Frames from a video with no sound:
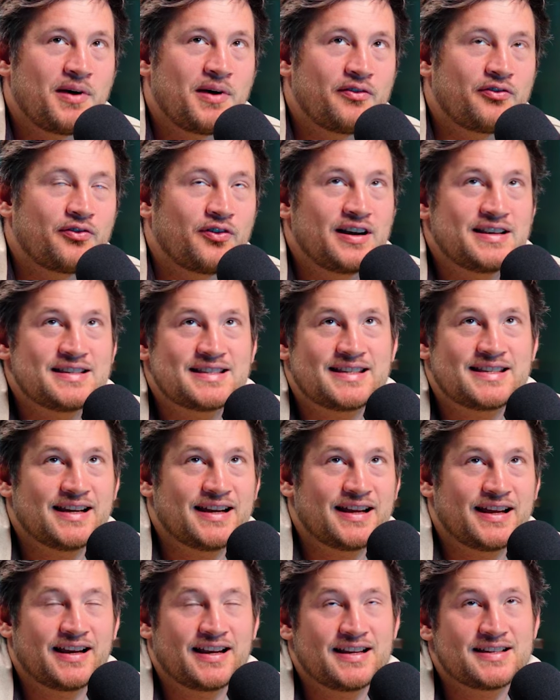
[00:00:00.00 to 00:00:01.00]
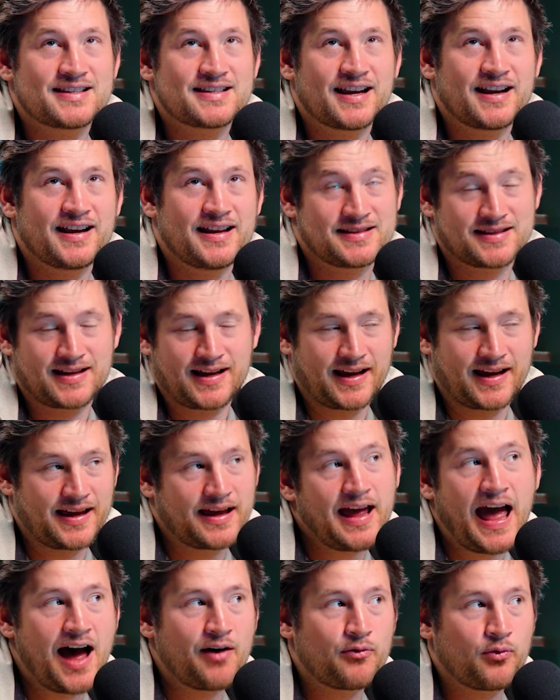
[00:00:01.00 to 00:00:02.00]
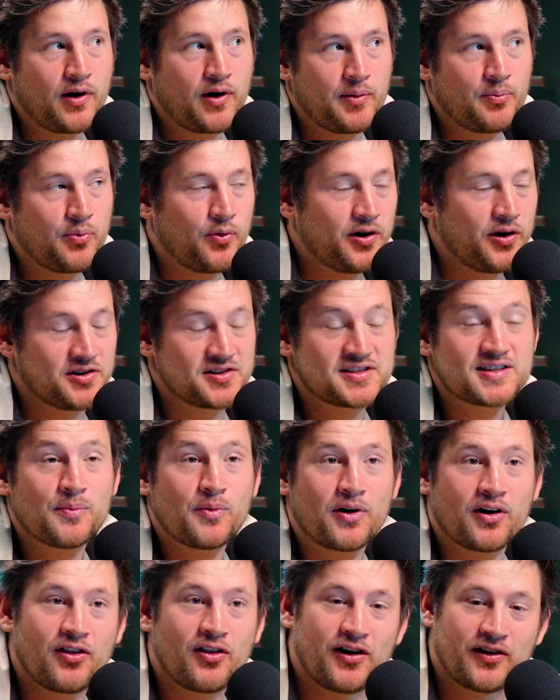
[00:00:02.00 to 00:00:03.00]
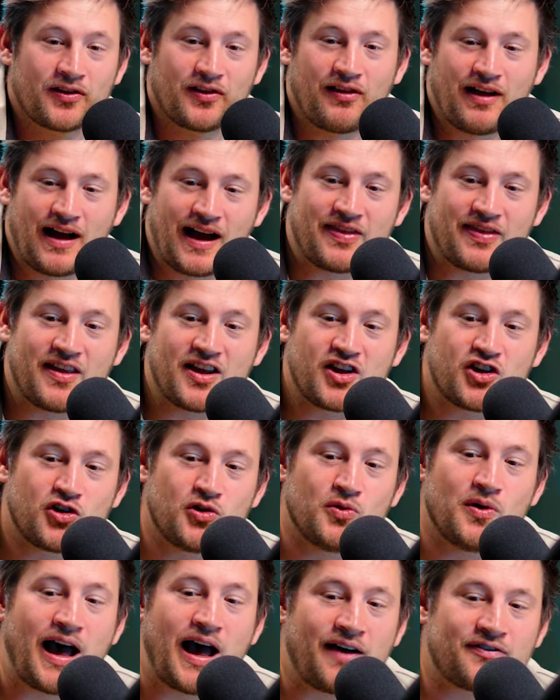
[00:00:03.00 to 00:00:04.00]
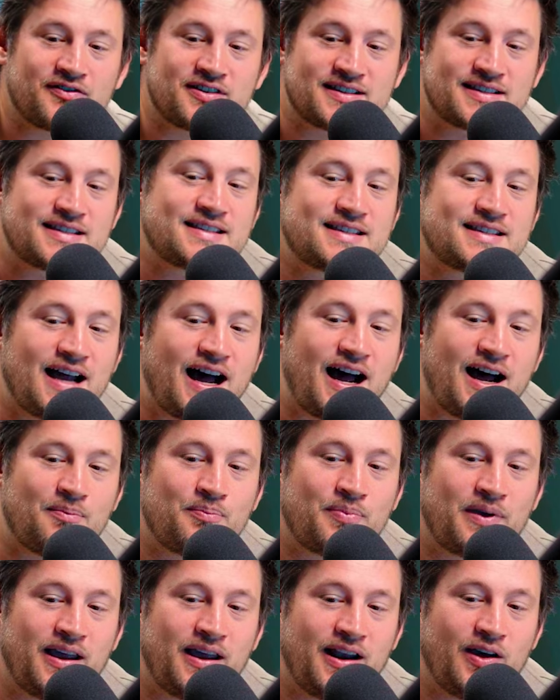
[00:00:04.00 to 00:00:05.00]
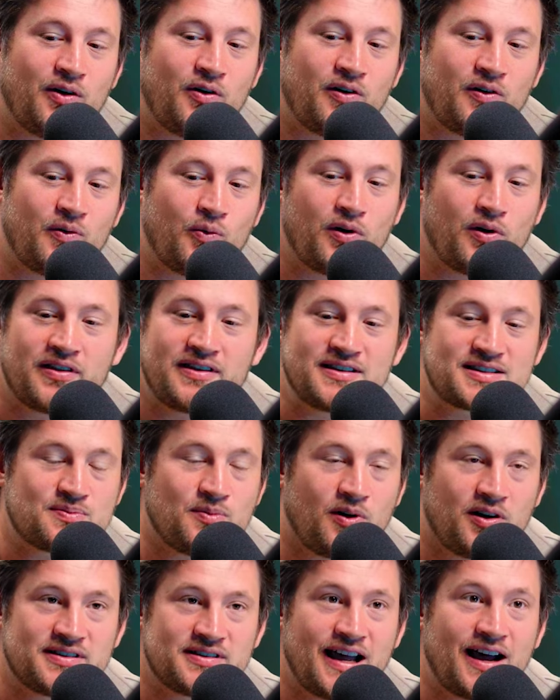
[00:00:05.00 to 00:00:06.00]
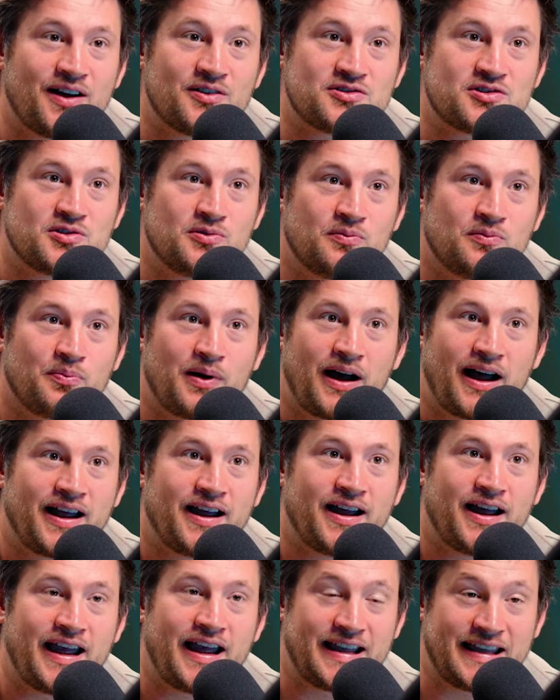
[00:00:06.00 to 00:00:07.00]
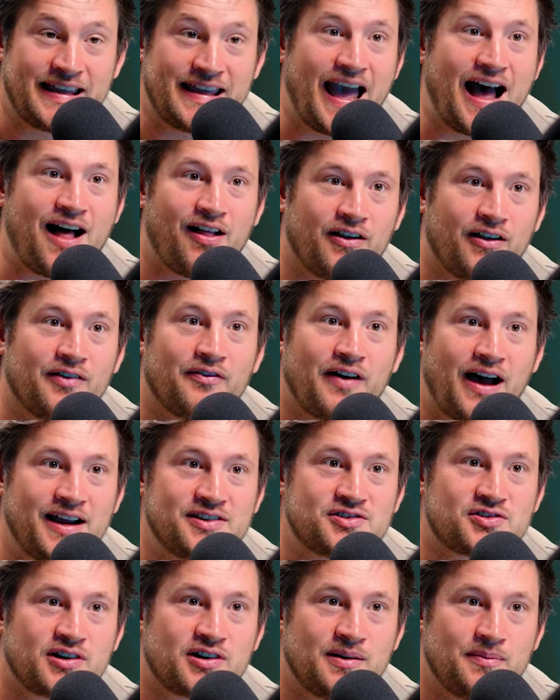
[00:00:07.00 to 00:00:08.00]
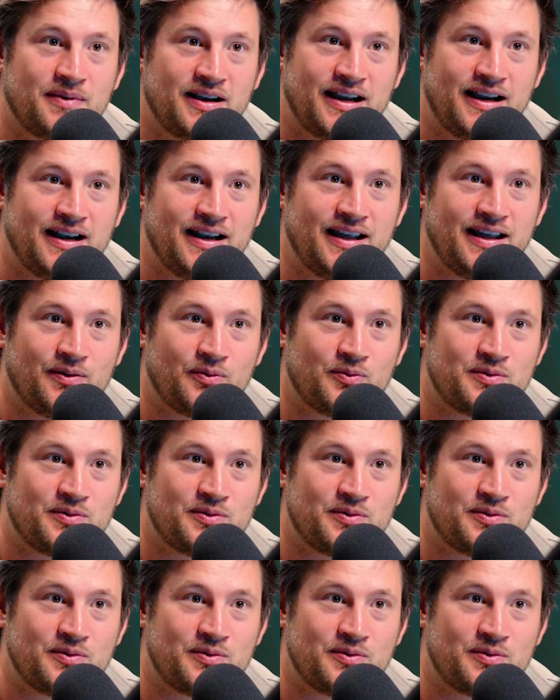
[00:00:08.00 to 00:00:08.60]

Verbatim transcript: of my friends did it, and he said it's like halfway point or somewhere along the line that you have to stop, and at one of these small towns, you buy a, a gallon of ice cream and eat it.